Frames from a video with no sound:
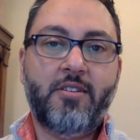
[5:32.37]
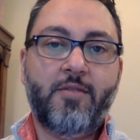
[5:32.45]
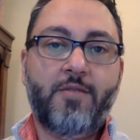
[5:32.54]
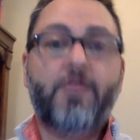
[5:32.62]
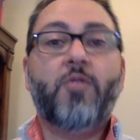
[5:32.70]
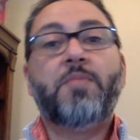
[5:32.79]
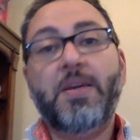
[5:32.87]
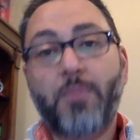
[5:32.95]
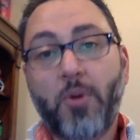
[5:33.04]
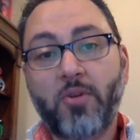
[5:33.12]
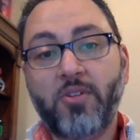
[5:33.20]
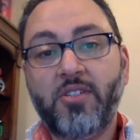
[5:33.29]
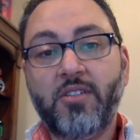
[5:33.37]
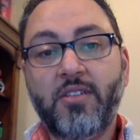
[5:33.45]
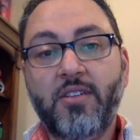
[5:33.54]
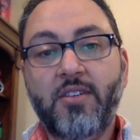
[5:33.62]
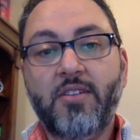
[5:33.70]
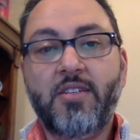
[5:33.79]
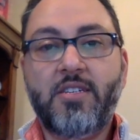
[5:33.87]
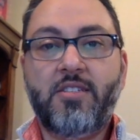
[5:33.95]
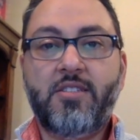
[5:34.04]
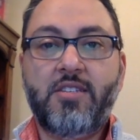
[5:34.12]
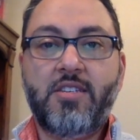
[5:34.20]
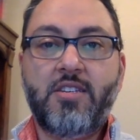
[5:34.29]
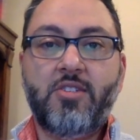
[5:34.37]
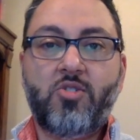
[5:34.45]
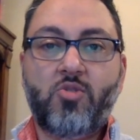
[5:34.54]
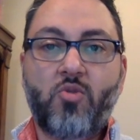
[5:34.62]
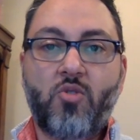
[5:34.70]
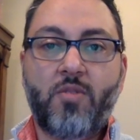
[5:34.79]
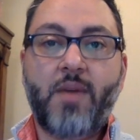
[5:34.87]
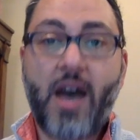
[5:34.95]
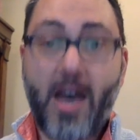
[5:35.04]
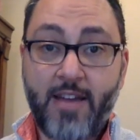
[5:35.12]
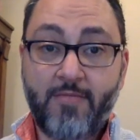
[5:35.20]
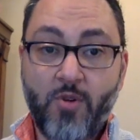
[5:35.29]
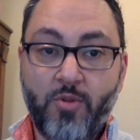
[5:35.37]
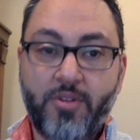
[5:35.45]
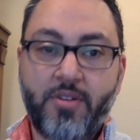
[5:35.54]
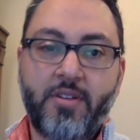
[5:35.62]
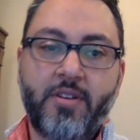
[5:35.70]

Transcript: for me personally is the Storm High Road.